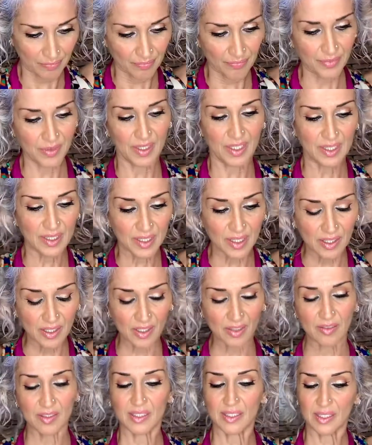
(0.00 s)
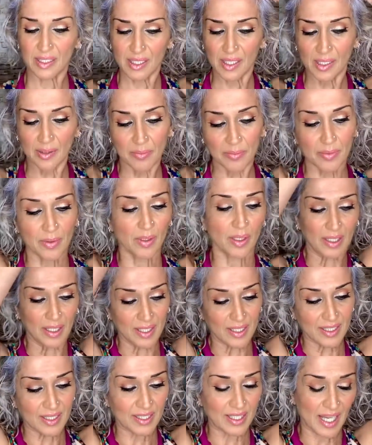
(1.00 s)
Decent enough slip.
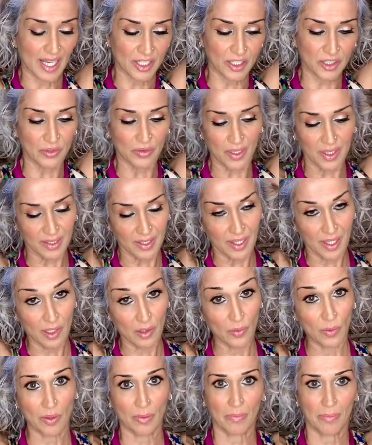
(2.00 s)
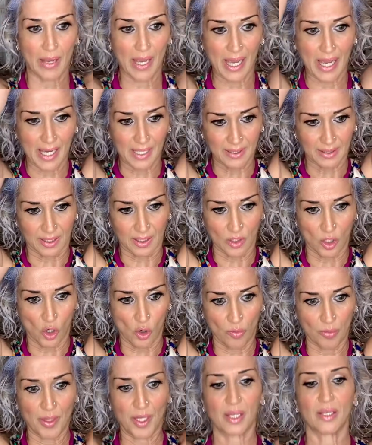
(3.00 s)
Let's saturate the hair with a mask and
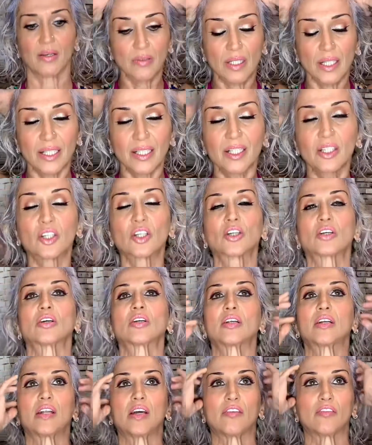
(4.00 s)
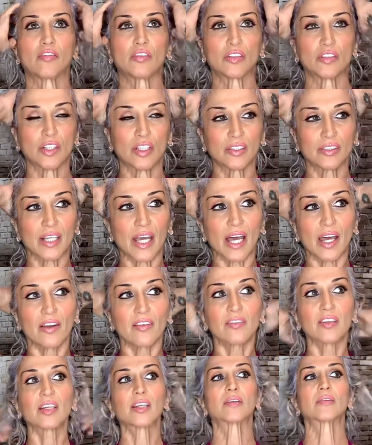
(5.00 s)
hope that I get a good enough result out of
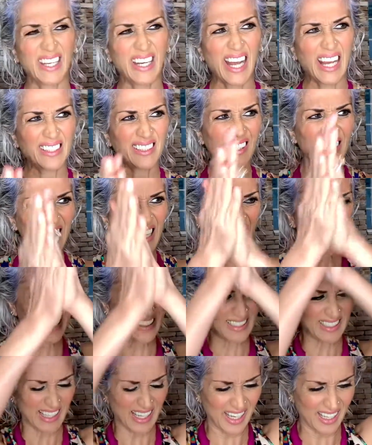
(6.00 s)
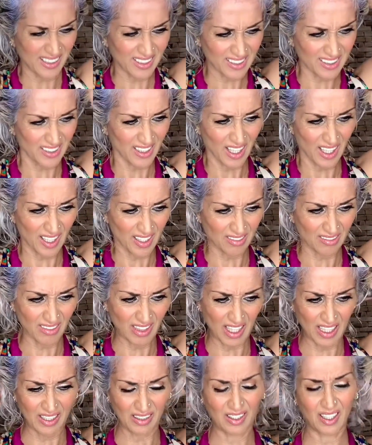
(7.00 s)
it. It has a light scent, not
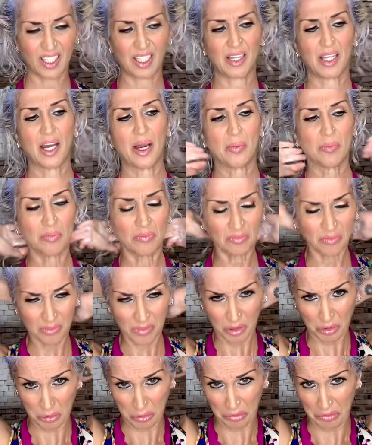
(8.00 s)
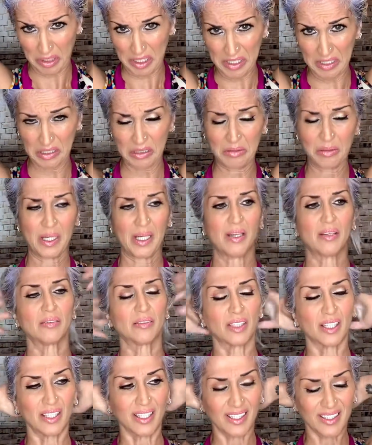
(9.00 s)
anything that I'm crazy about,
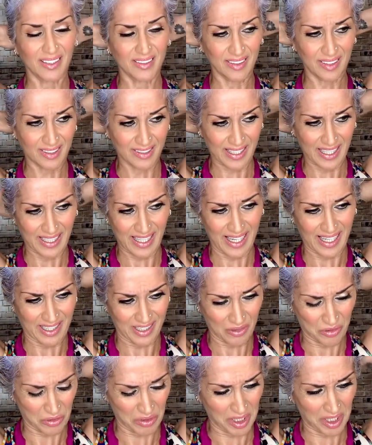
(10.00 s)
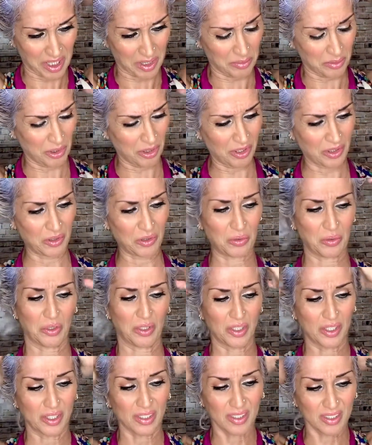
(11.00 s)
not anything that I really can put into
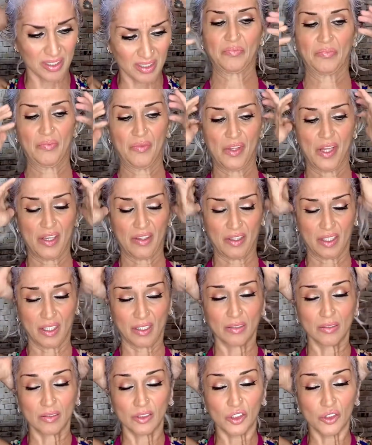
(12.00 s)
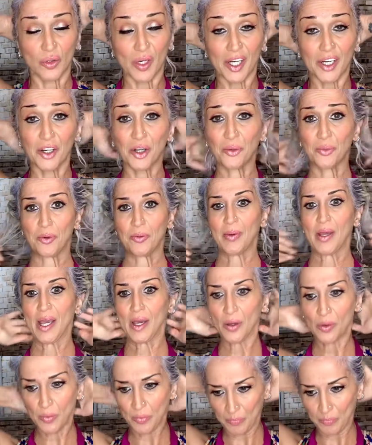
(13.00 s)
words. Nothing to write home about.